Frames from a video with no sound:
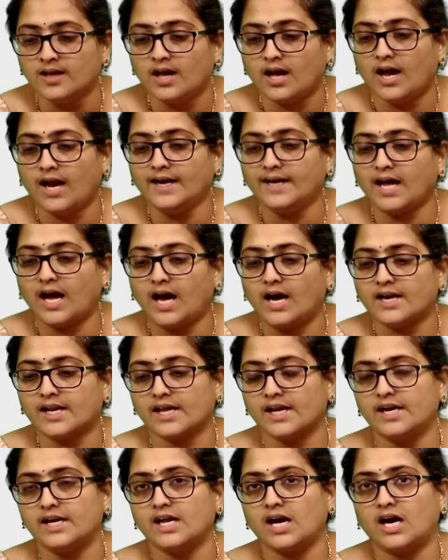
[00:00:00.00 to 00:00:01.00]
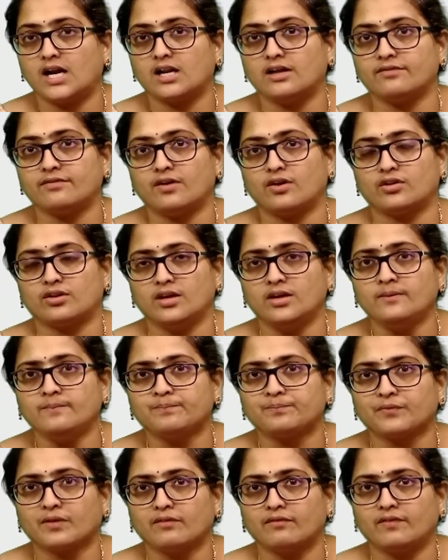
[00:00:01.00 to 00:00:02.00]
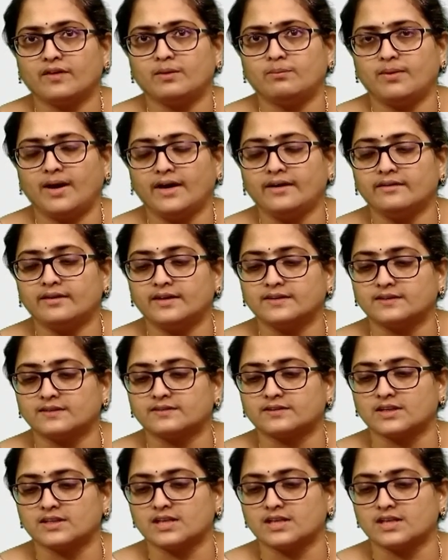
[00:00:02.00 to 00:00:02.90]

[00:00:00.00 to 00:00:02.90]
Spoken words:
and Ra and Rf are the feedback resistors.